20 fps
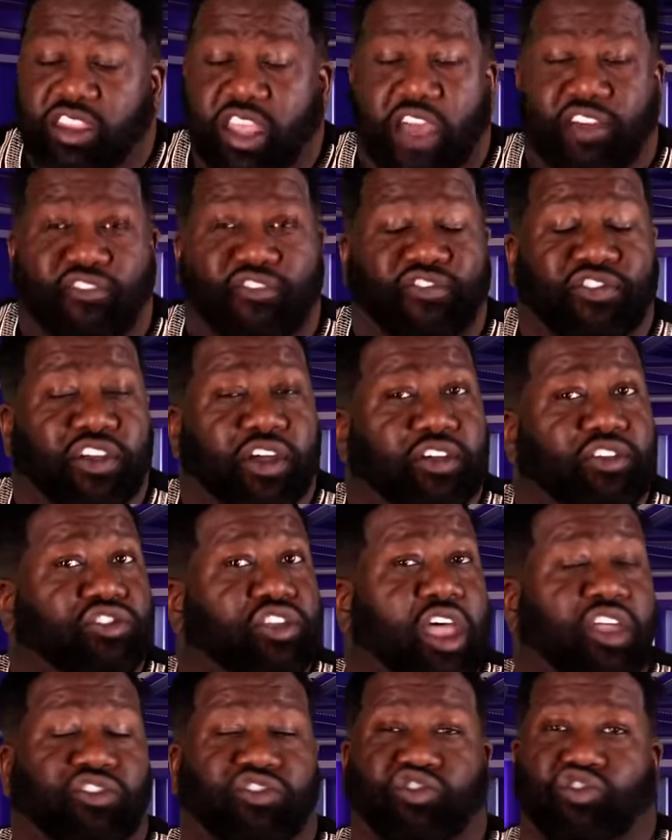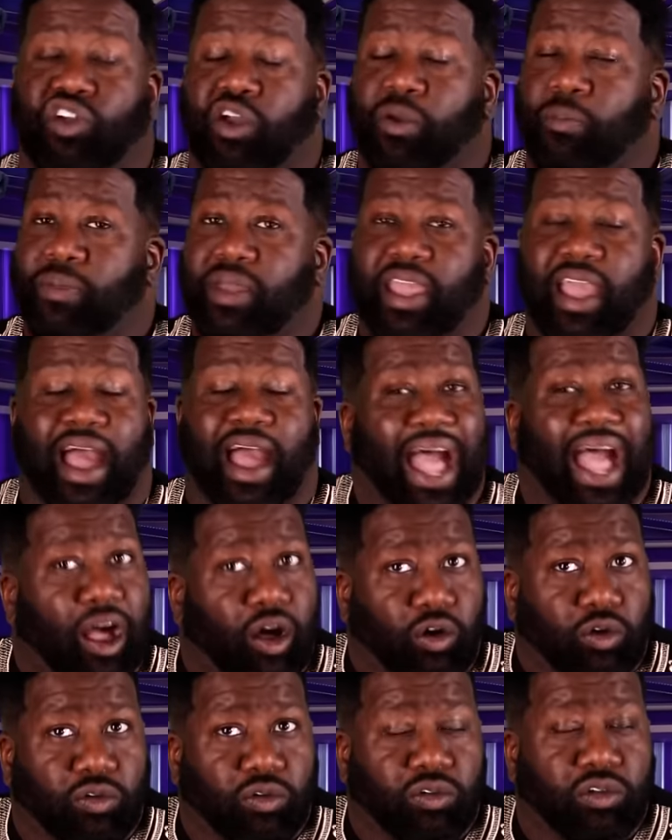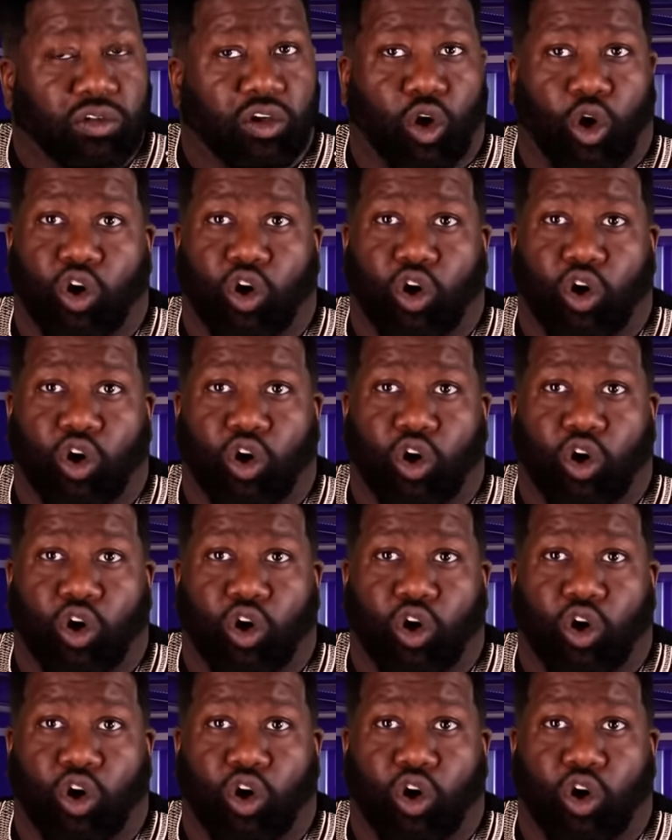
that flip that trip me out